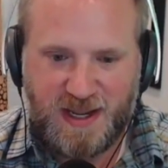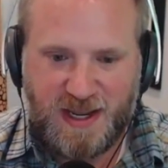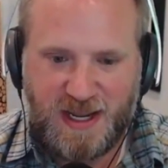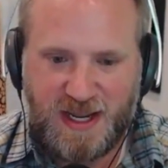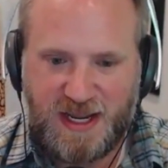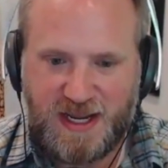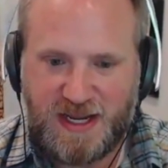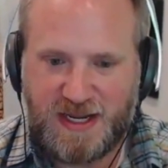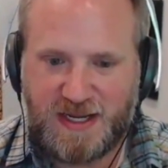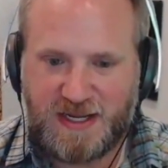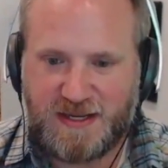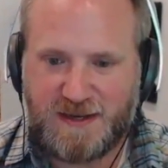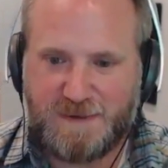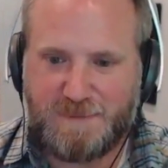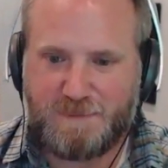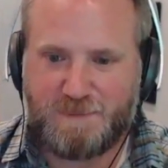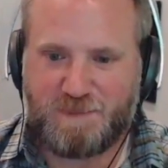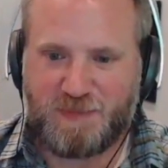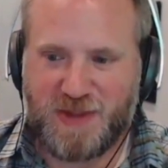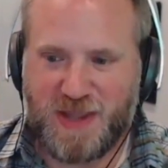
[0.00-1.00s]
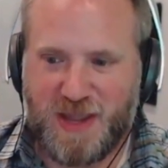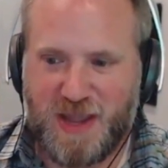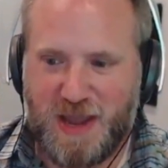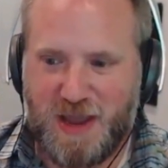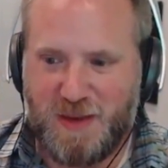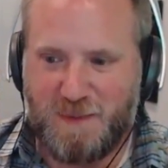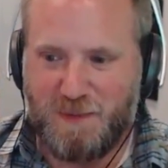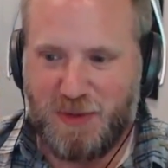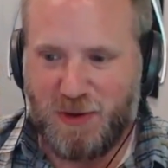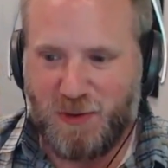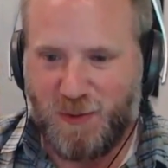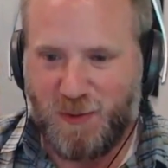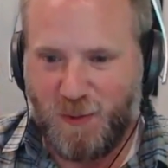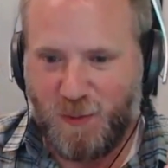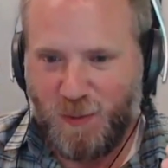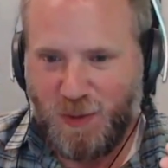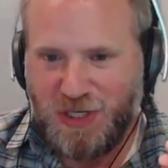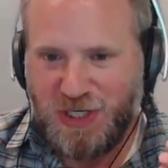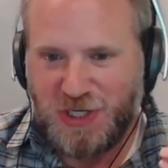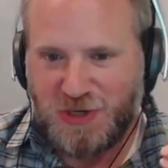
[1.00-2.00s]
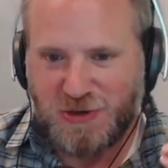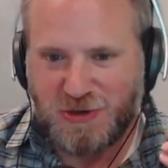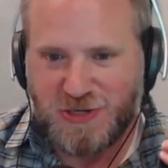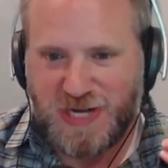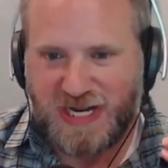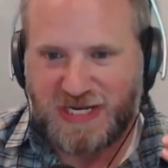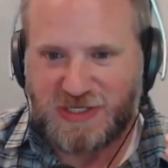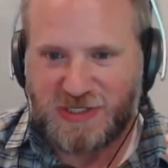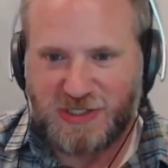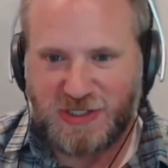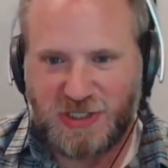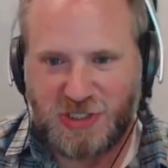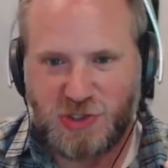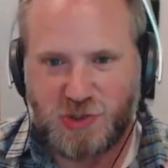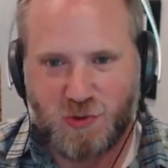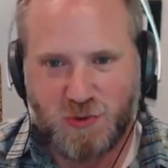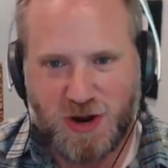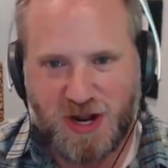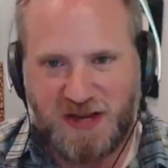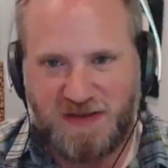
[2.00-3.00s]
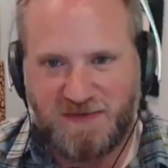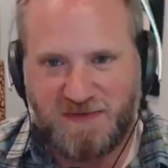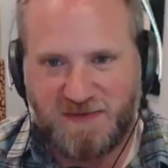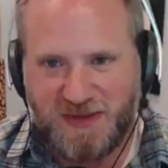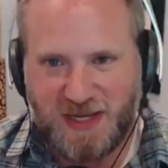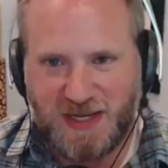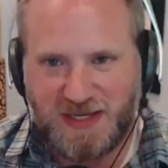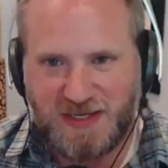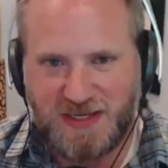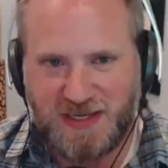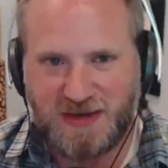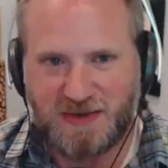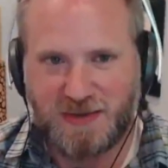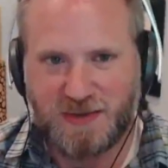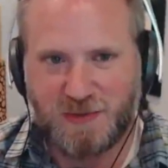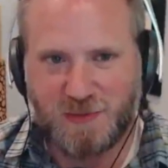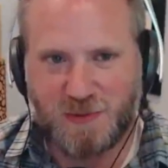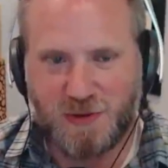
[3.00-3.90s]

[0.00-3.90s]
And but when you're actually driving it down the